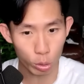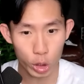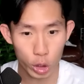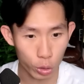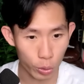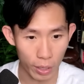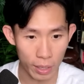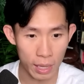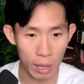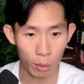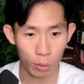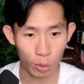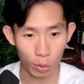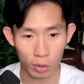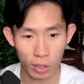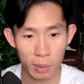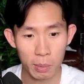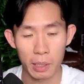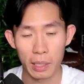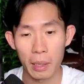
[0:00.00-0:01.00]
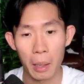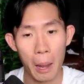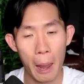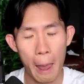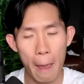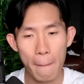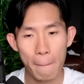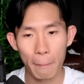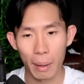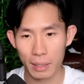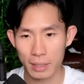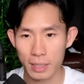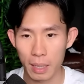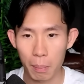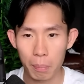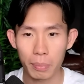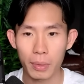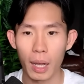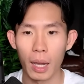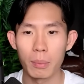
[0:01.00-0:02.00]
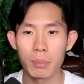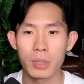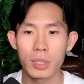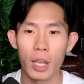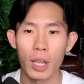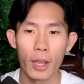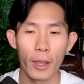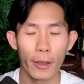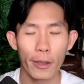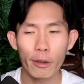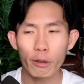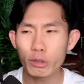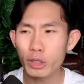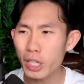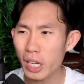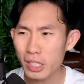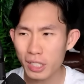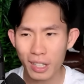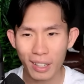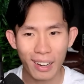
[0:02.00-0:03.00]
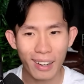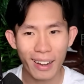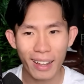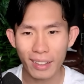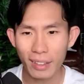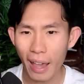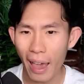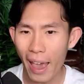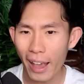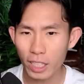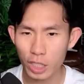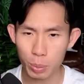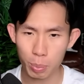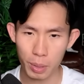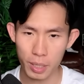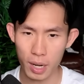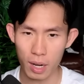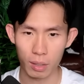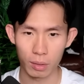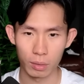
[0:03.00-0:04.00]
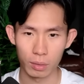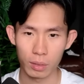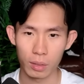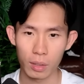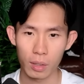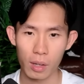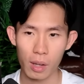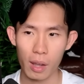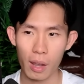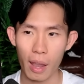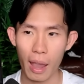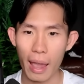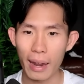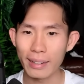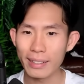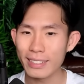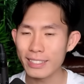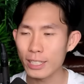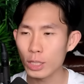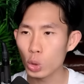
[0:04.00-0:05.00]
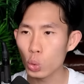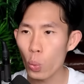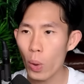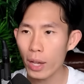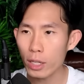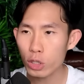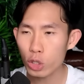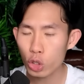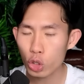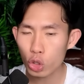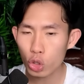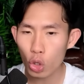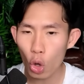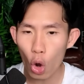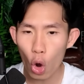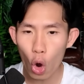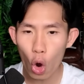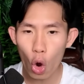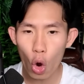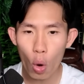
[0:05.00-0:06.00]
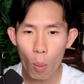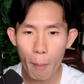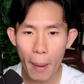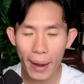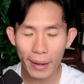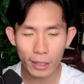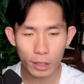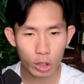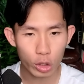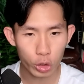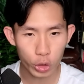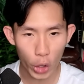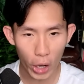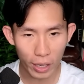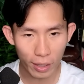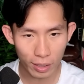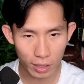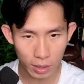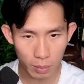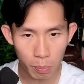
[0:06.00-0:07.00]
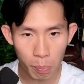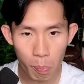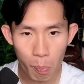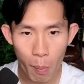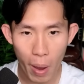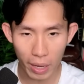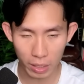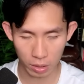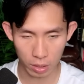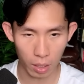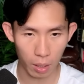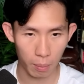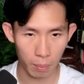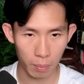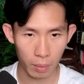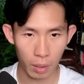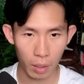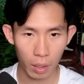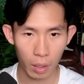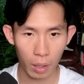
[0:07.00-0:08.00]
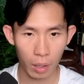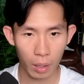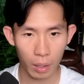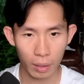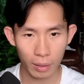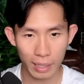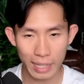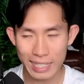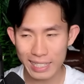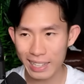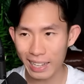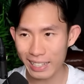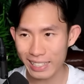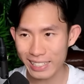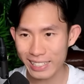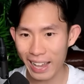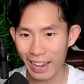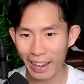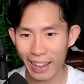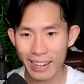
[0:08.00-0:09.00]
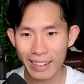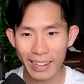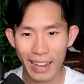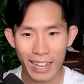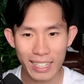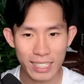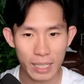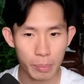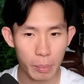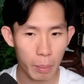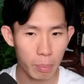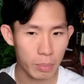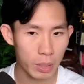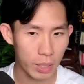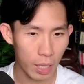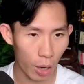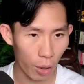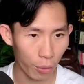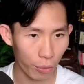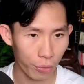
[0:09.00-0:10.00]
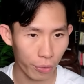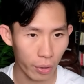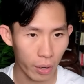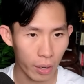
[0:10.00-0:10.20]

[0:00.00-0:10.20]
straight down to your TP. But sometimes, you just gotta let the edge play out. And this is where so many traders mess up. They start second guessing themselves.